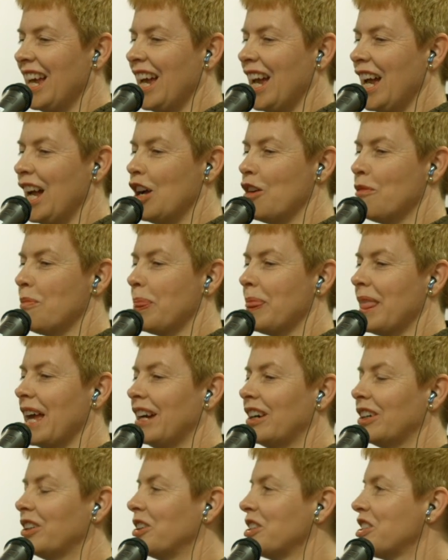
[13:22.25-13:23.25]
and
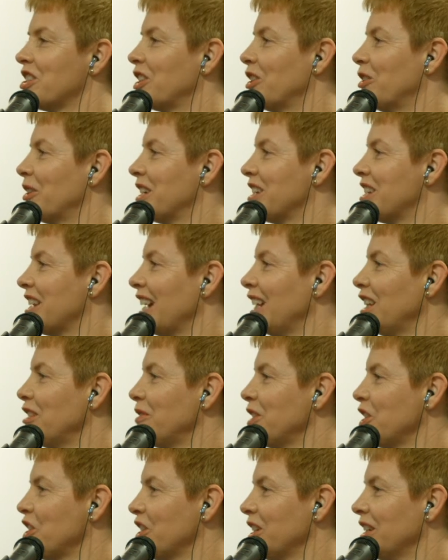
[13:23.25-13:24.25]
I got to go on
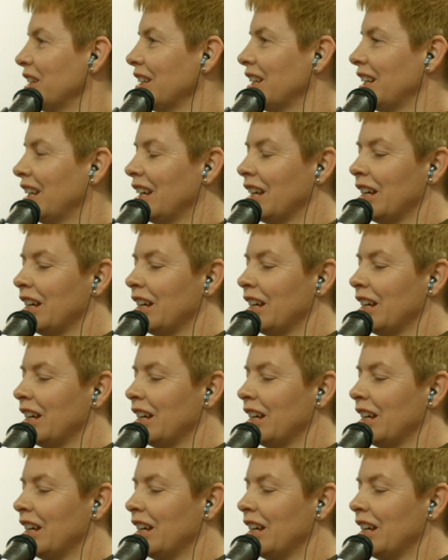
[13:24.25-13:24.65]
television.